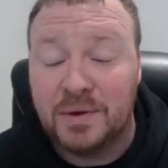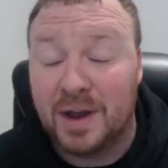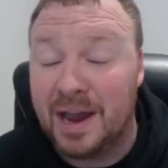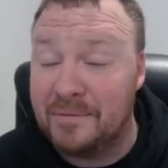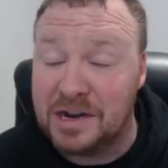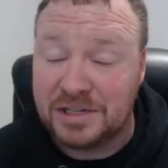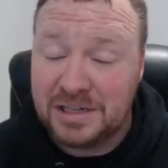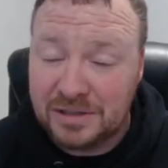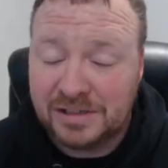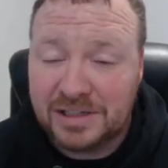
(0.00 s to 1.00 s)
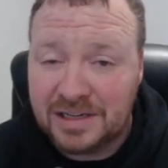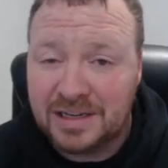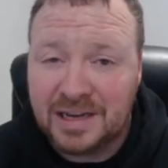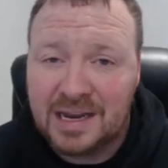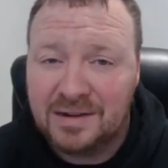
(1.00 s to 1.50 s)
I haven't actually looked at it
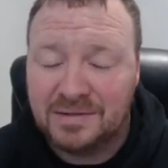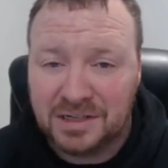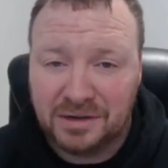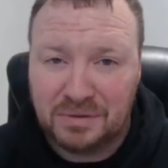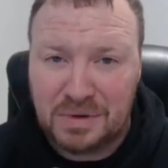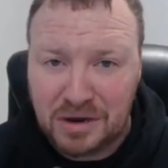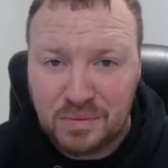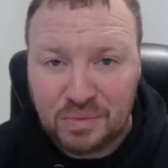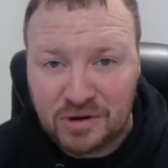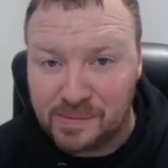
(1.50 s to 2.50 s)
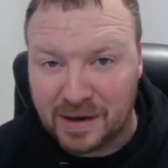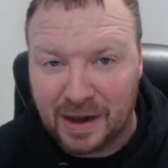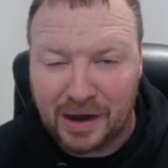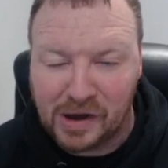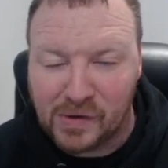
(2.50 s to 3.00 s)
yet, so no
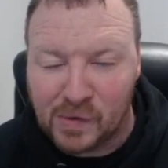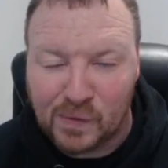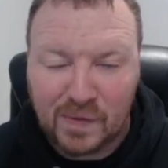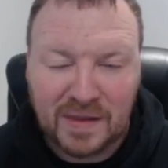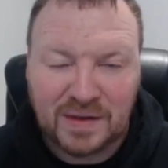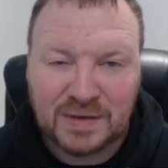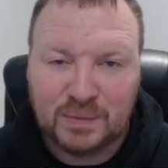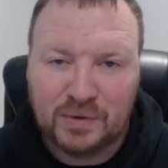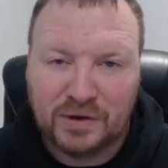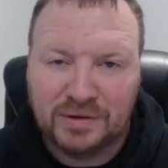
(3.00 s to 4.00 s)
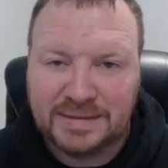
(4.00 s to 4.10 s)
pre-planning on this one,